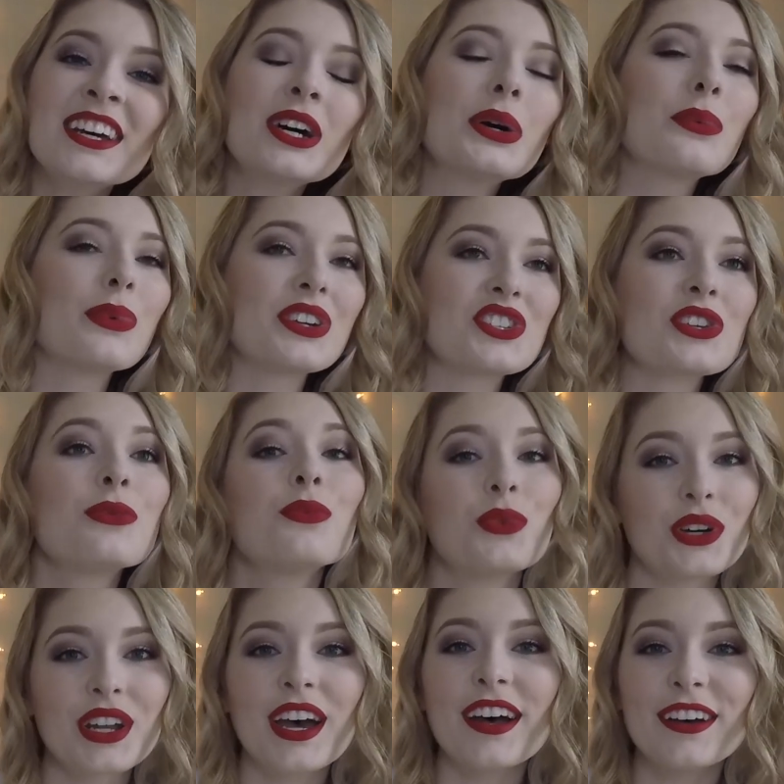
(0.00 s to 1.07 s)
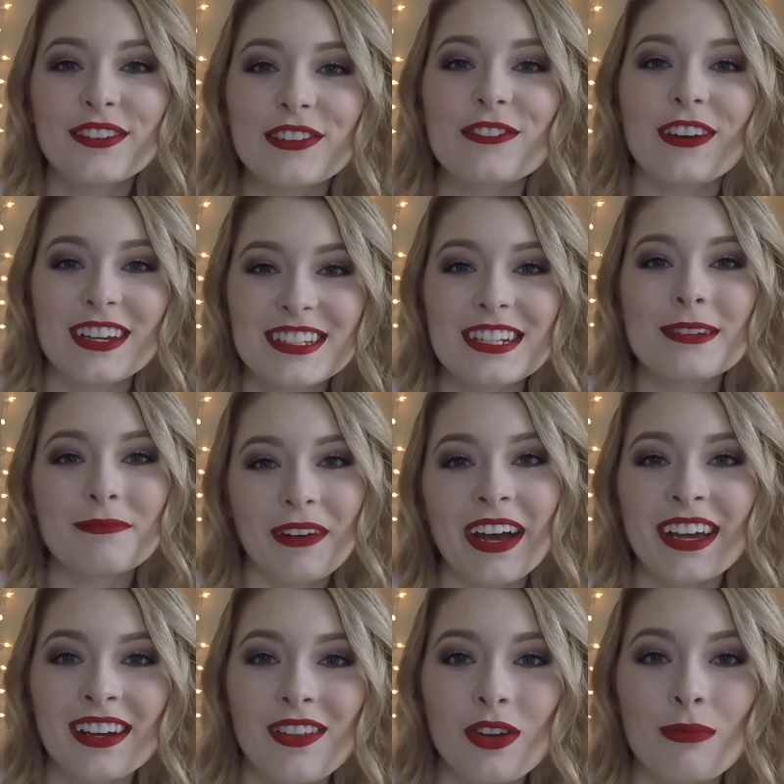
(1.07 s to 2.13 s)
which it would have if I didn't buy
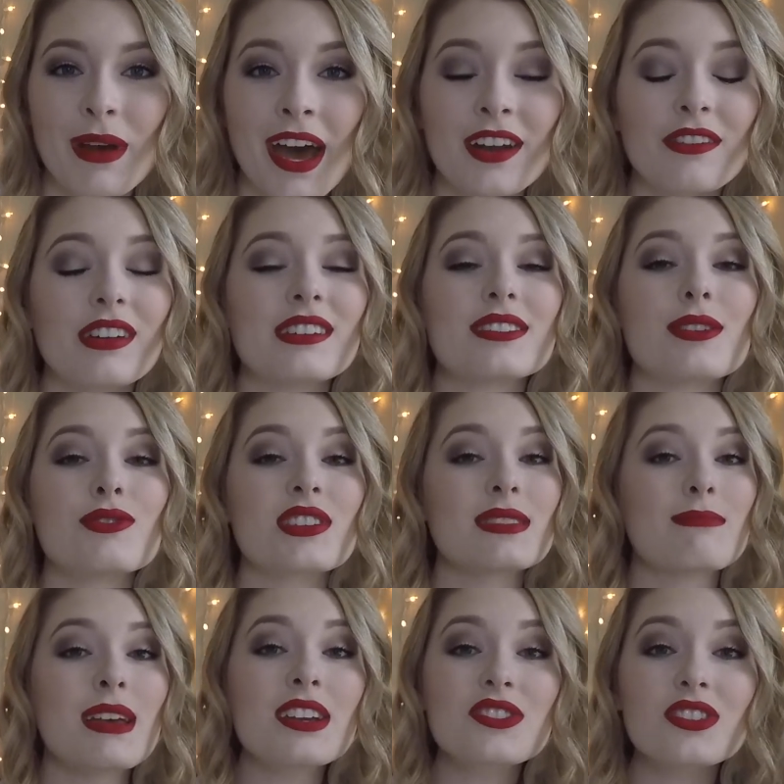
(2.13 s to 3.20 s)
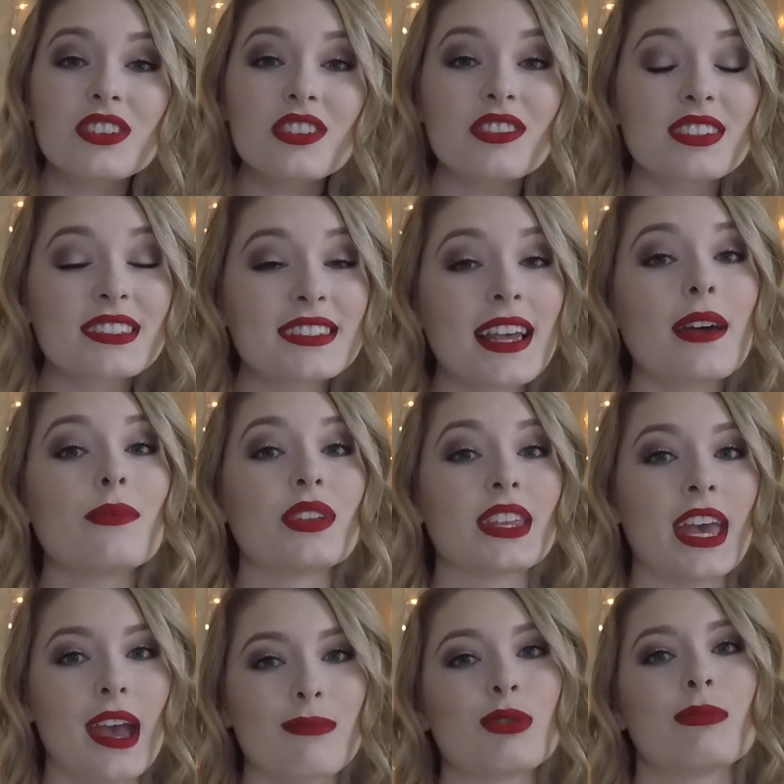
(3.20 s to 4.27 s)
another battery. So just make sure you're set with
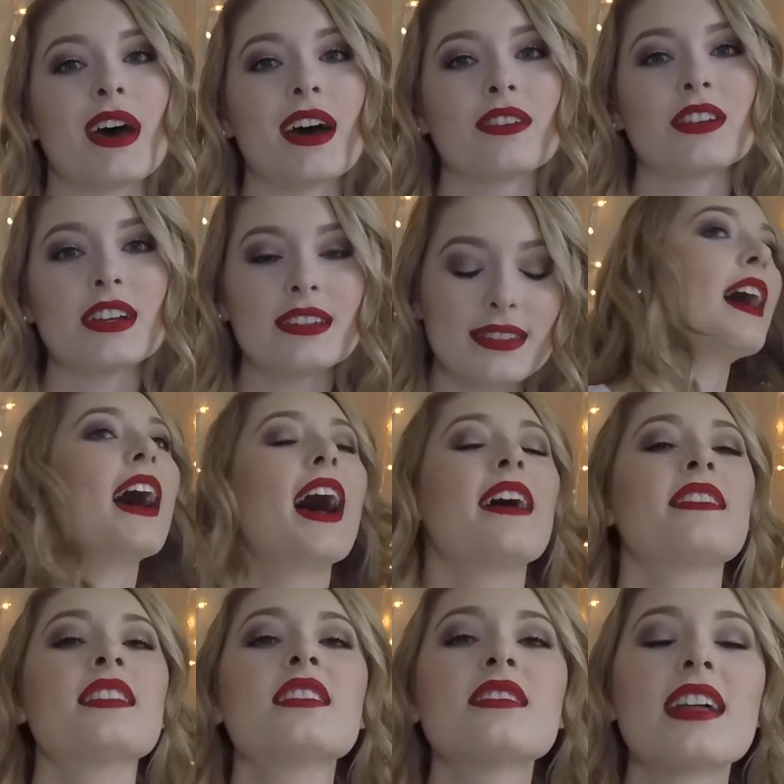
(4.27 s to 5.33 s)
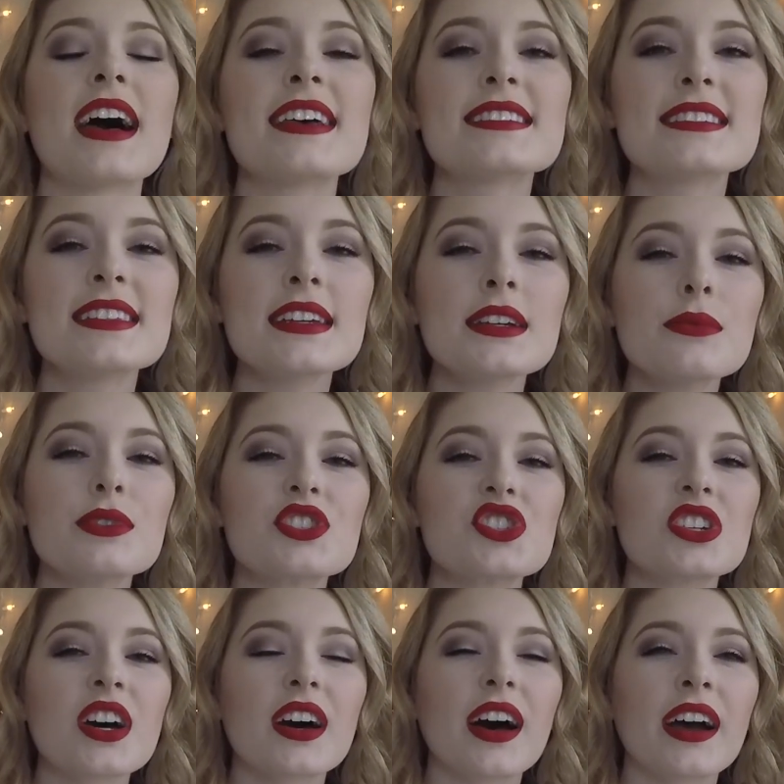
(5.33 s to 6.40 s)
camera batteries. And then the last thing, which
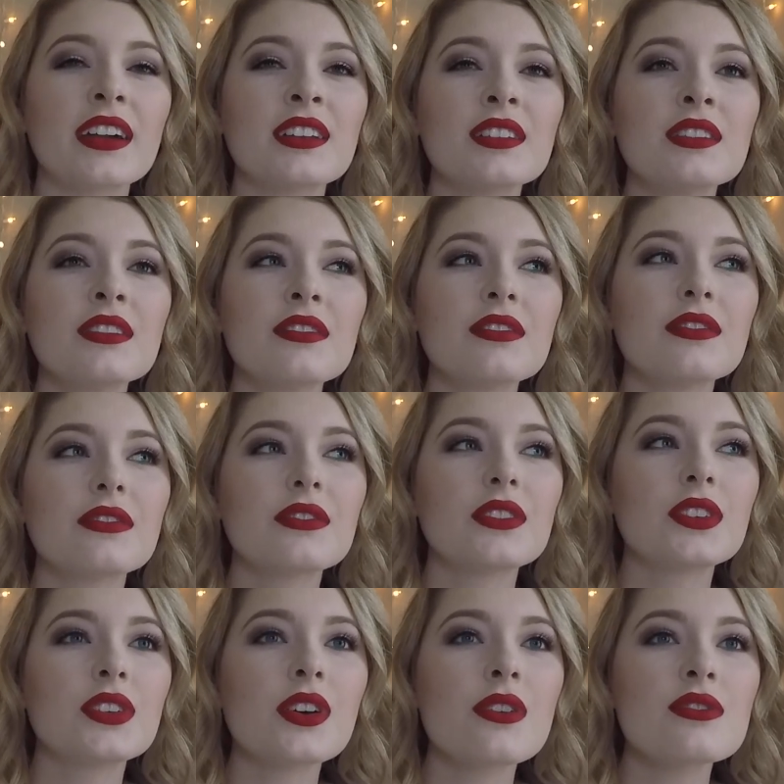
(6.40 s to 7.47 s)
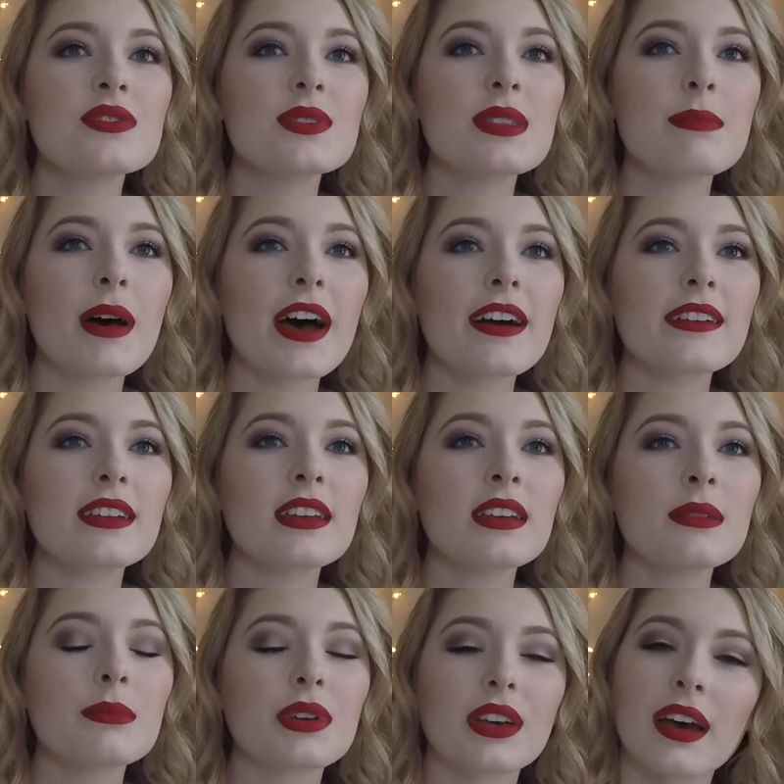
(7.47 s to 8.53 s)
kind of goes with
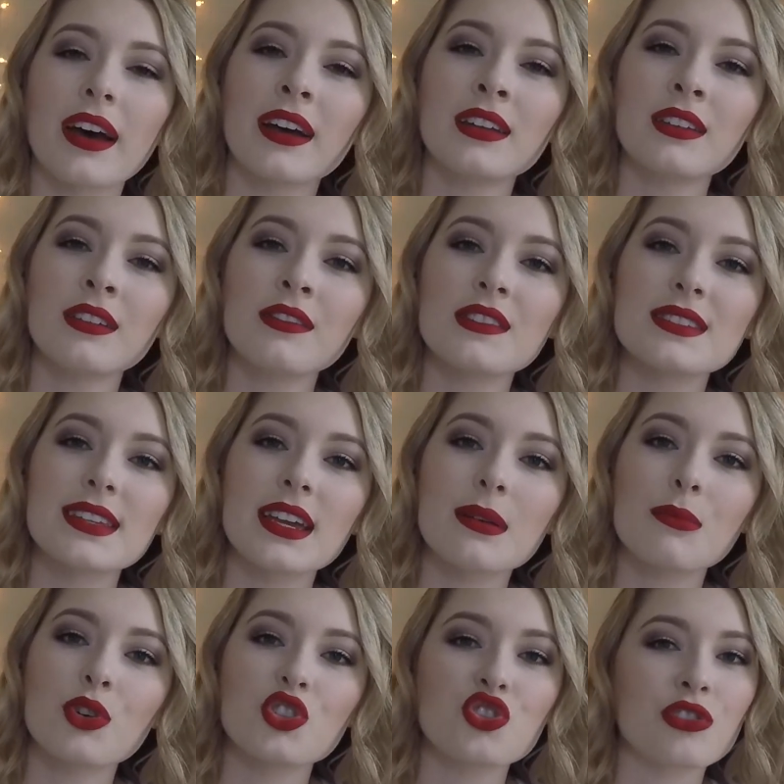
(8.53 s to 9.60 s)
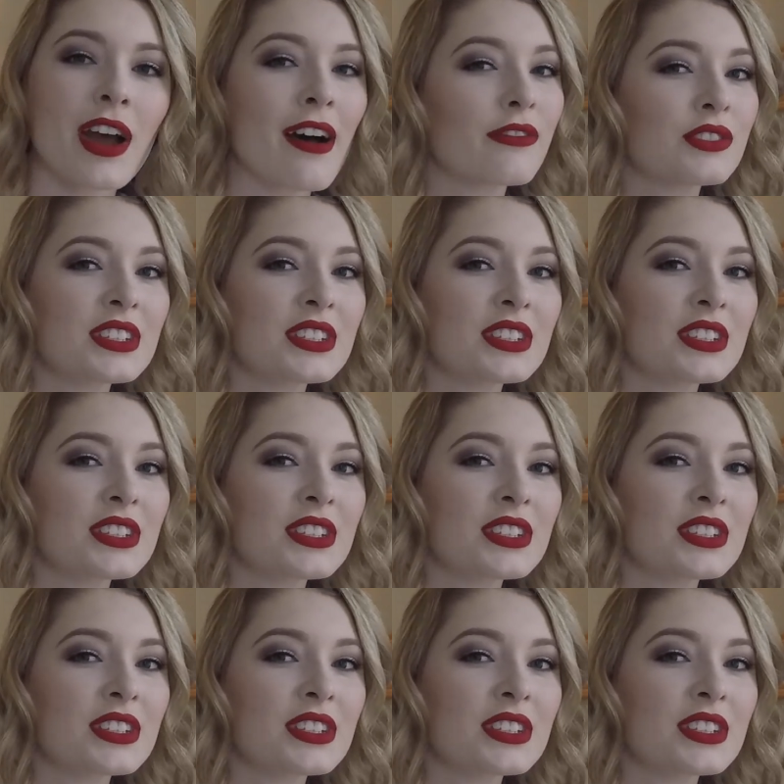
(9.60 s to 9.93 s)
packing, but kind of is like more travel